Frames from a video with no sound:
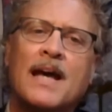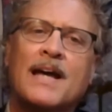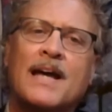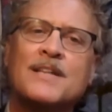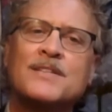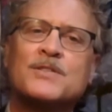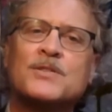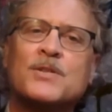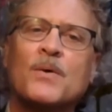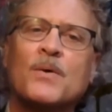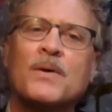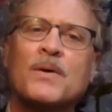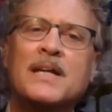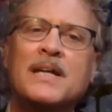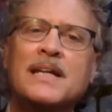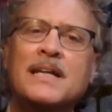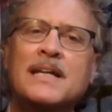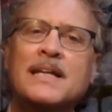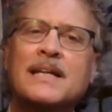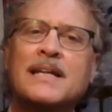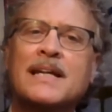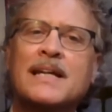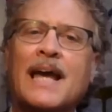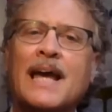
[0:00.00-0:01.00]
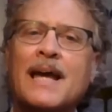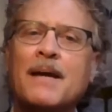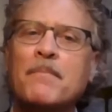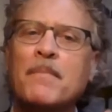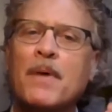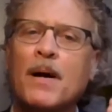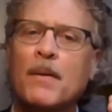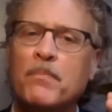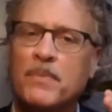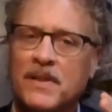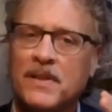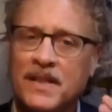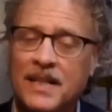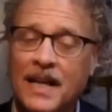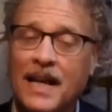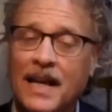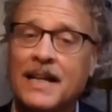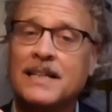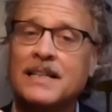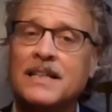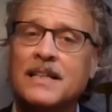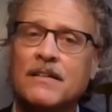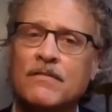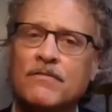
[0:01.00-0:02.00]
And so he came up with the
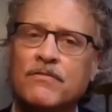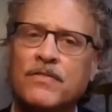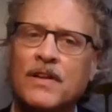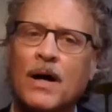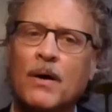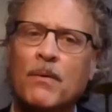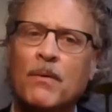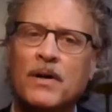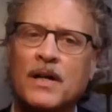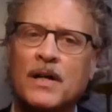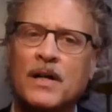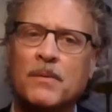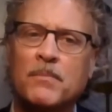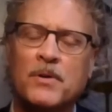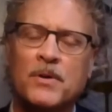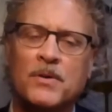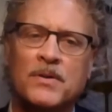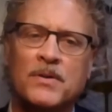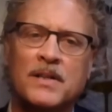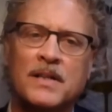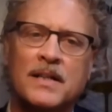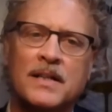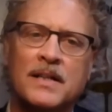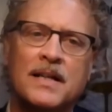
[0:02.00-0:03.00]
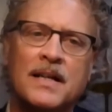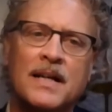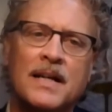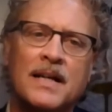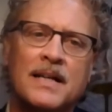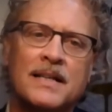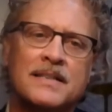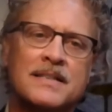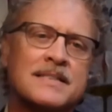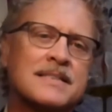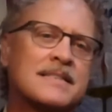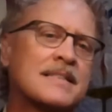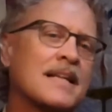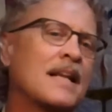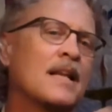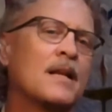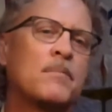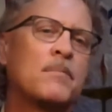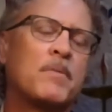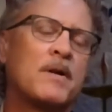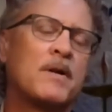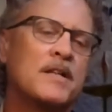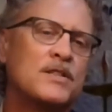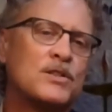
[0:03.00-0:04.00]
idea of flower communion to
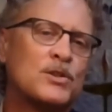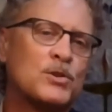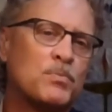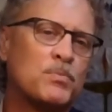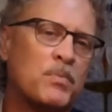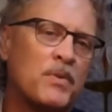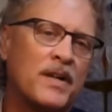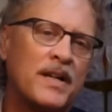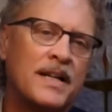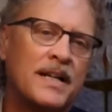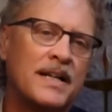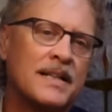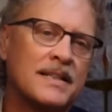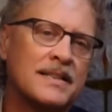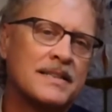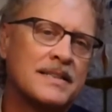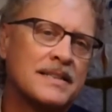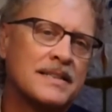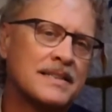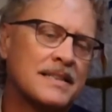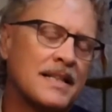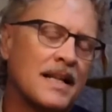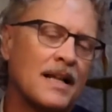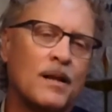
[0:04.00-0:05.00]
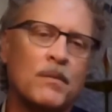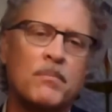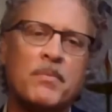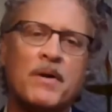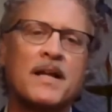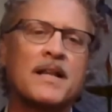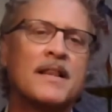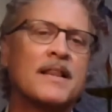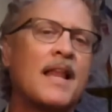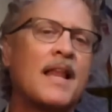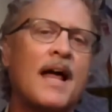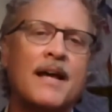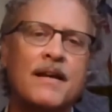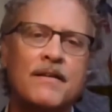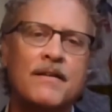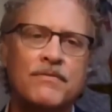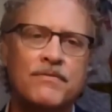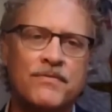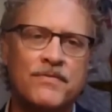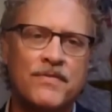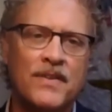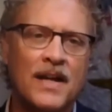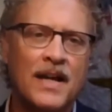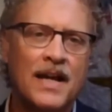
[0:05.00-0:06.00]
celebrate spring, to celebrate
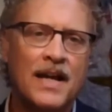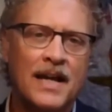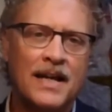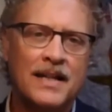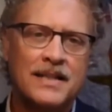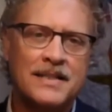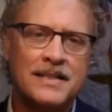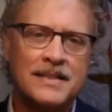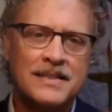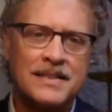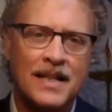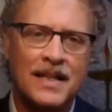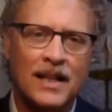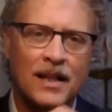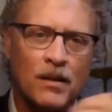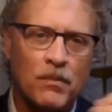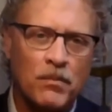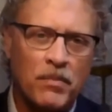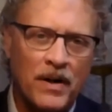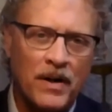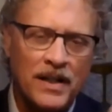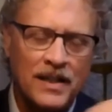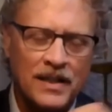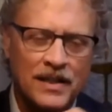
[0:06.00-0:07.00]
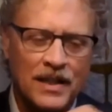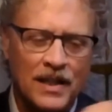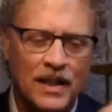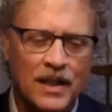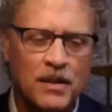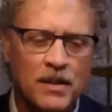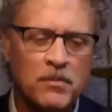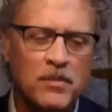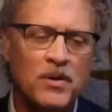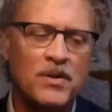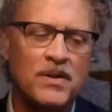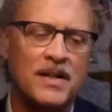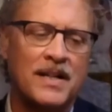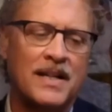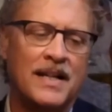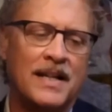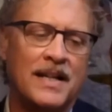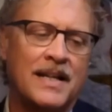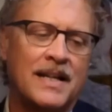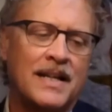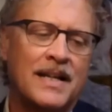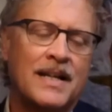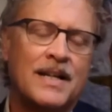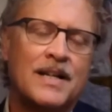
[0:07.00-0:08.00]
life, and to celebrate the
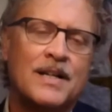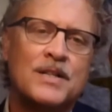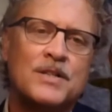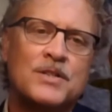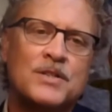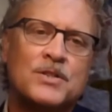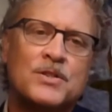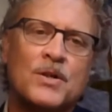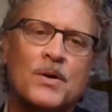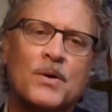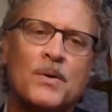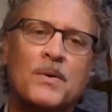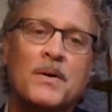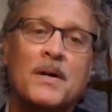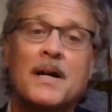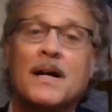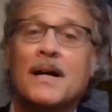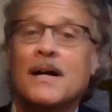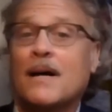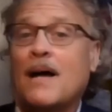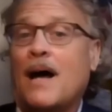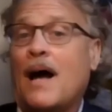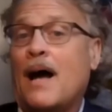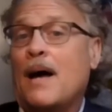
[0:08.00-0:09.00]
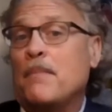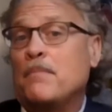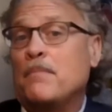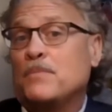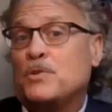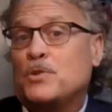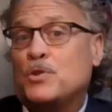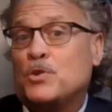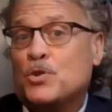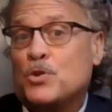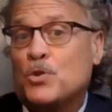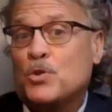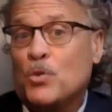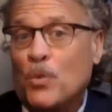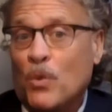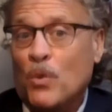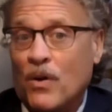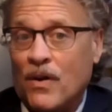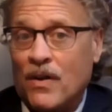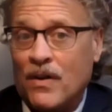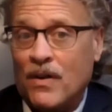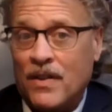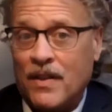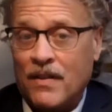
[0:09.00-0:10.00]
community. So I'm
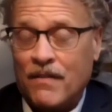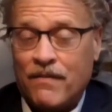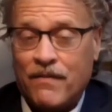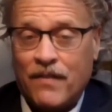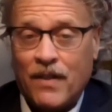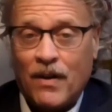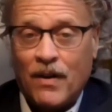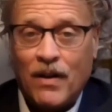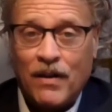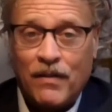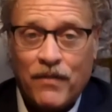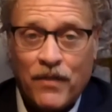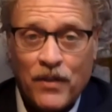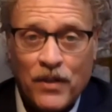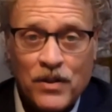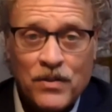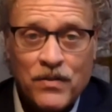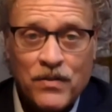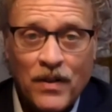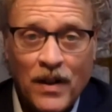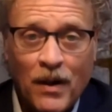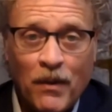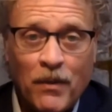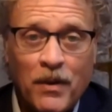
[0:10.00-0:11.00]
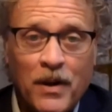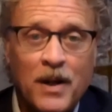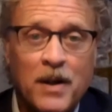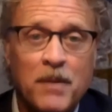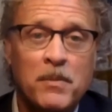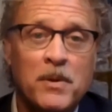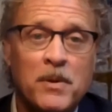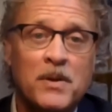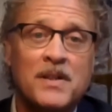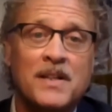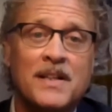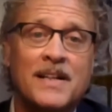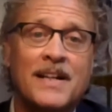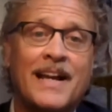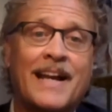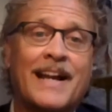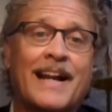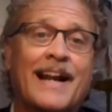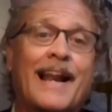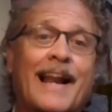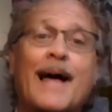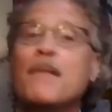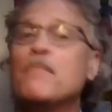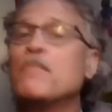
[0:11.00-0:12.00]
sure the very first flower communion
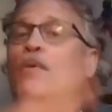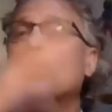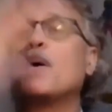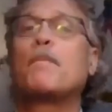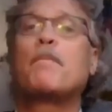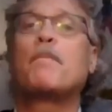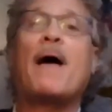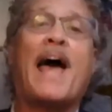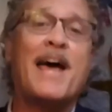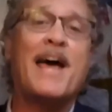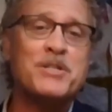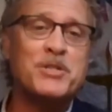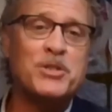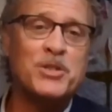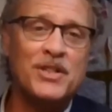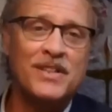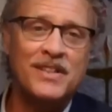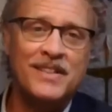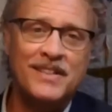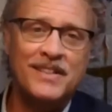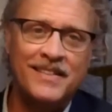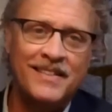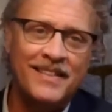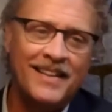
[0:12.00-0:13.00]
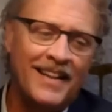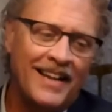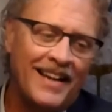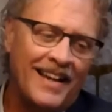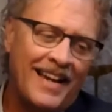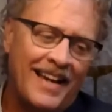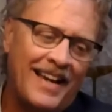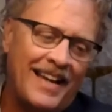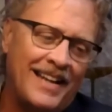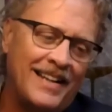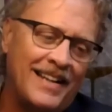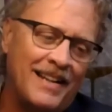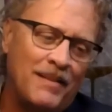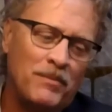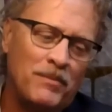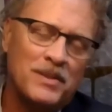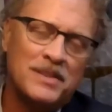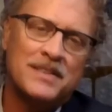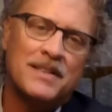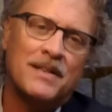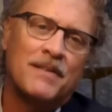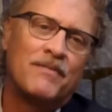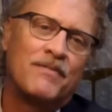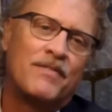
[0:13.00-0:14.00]
had a lot more passion and it
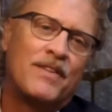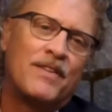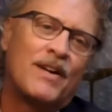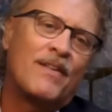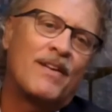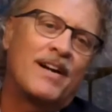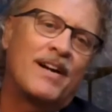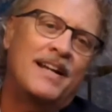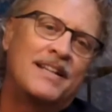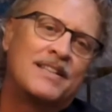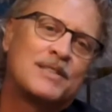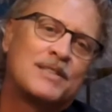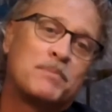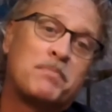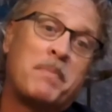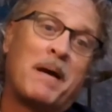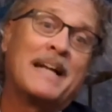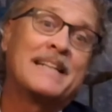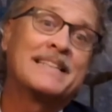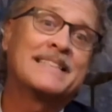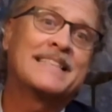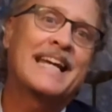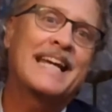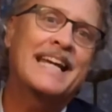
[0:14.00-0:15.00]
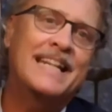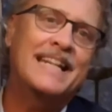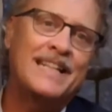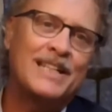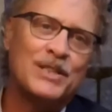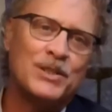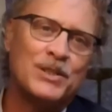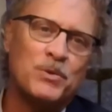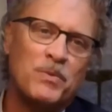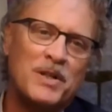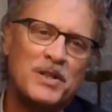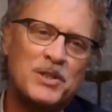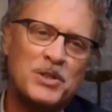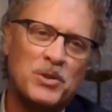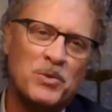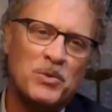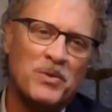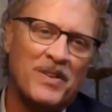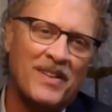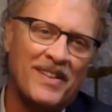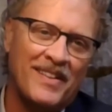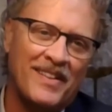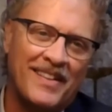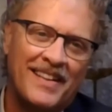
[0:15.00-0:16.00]
was a very spontaneous
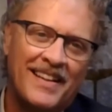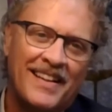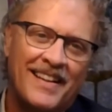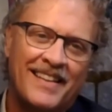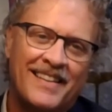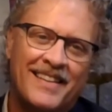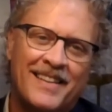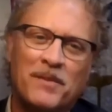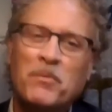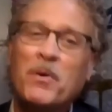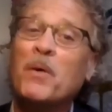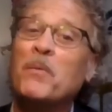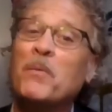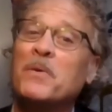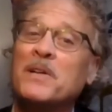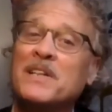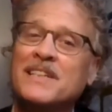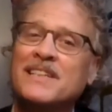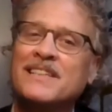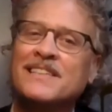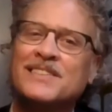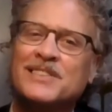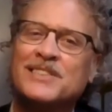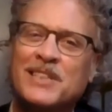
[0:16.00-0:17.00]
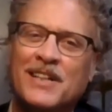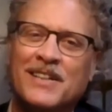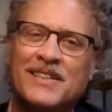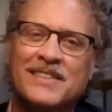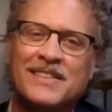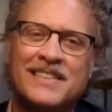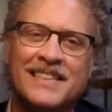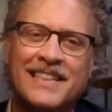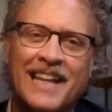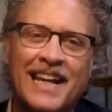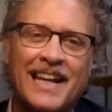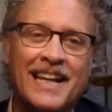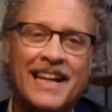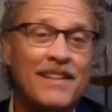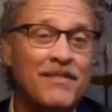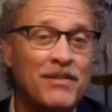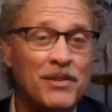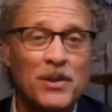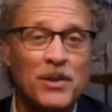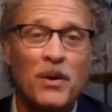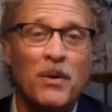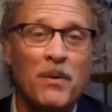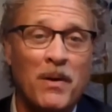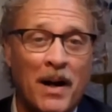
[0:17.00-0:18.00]
ritual than what we share today,
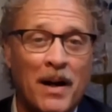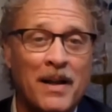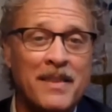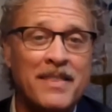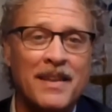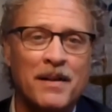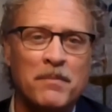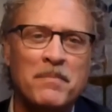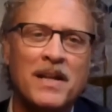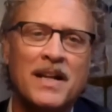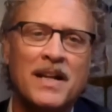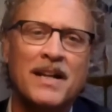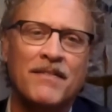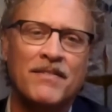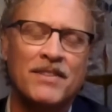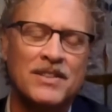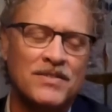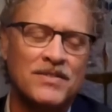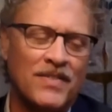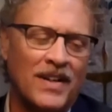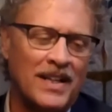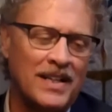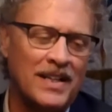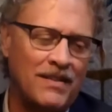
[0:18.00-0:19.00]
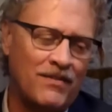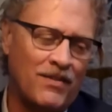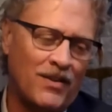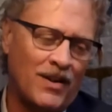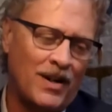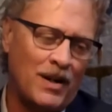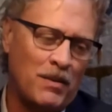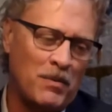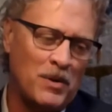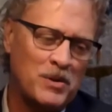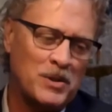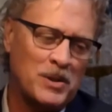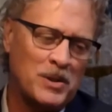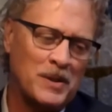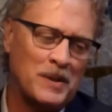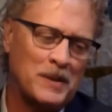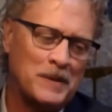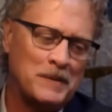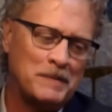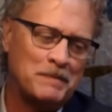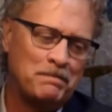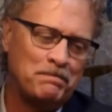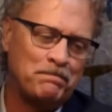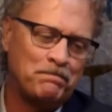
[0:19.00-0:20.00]
even though I think many of us find it very
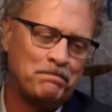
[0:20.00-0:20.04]
emotional.